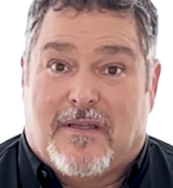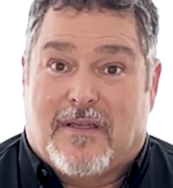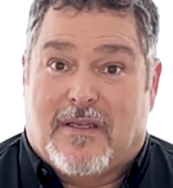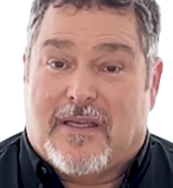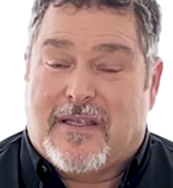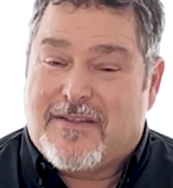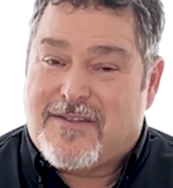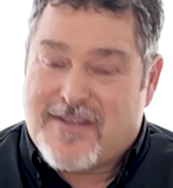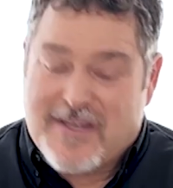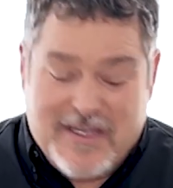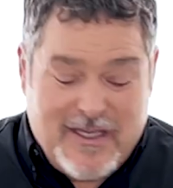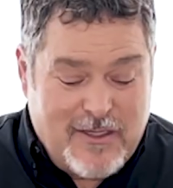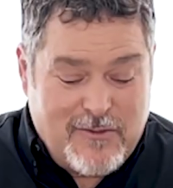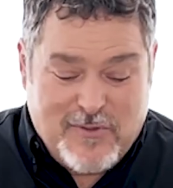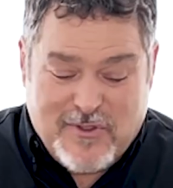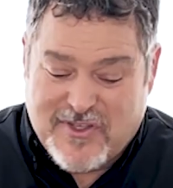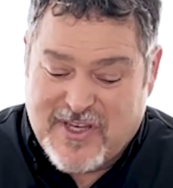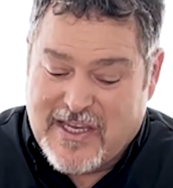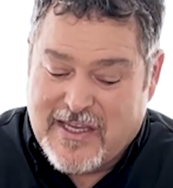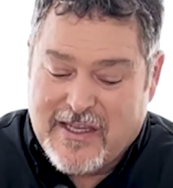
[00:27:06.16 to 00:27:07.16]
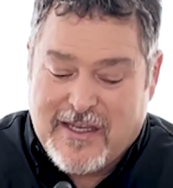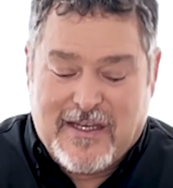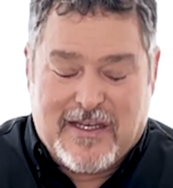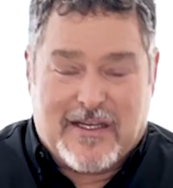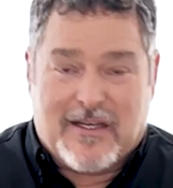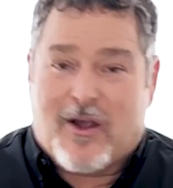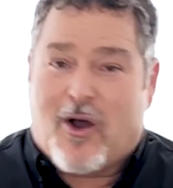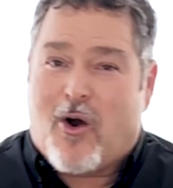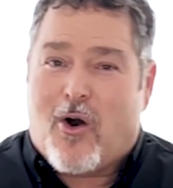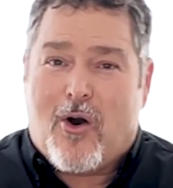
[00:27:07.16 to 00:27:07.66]
And see, he was
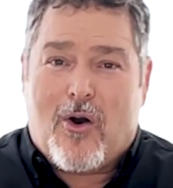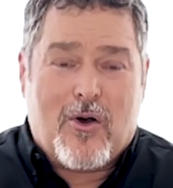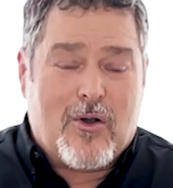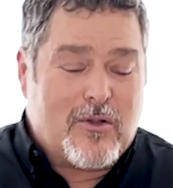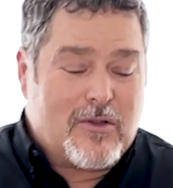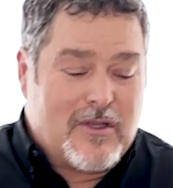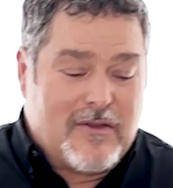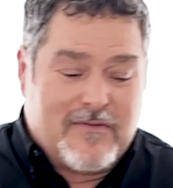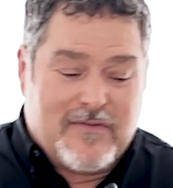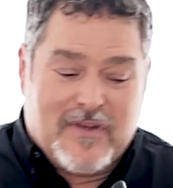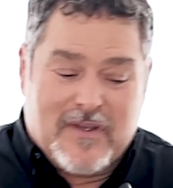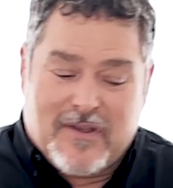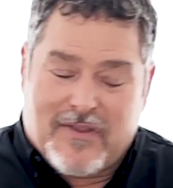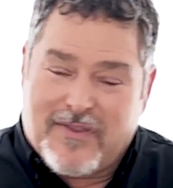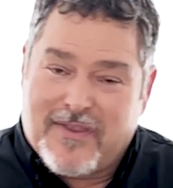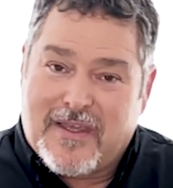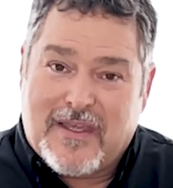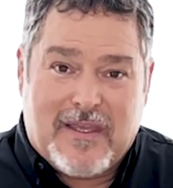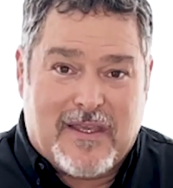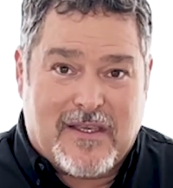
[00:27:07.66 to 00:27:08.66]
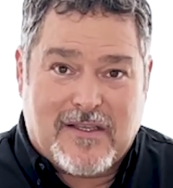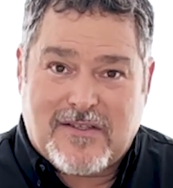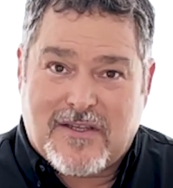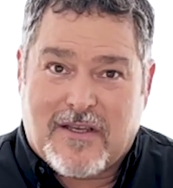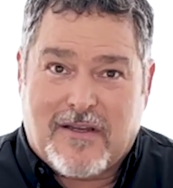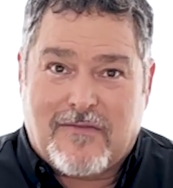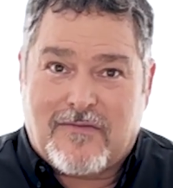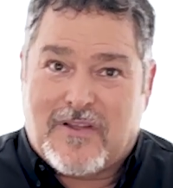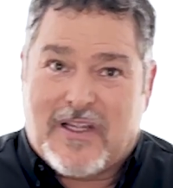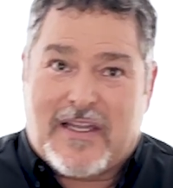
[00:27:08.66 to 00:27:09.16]
hitting all of the things
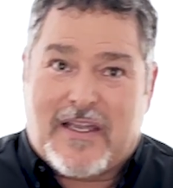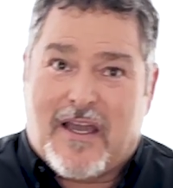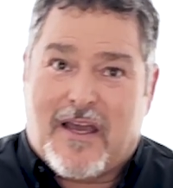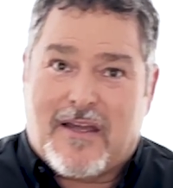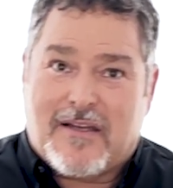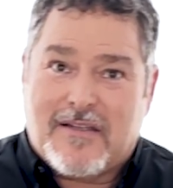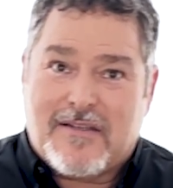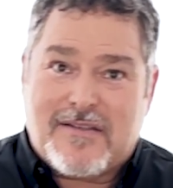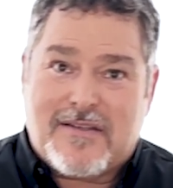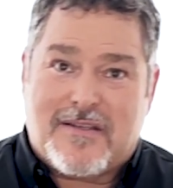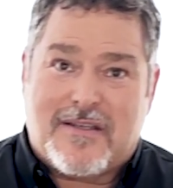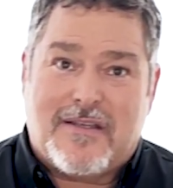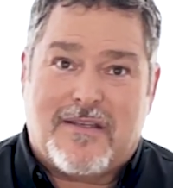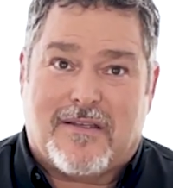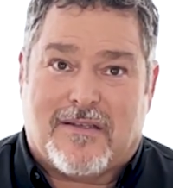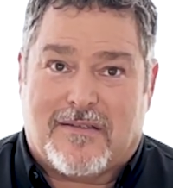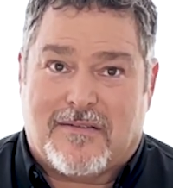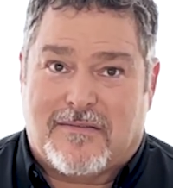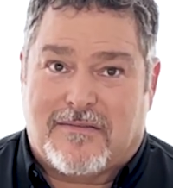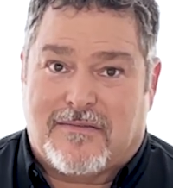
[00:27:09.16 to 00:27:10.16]
of Laodicea.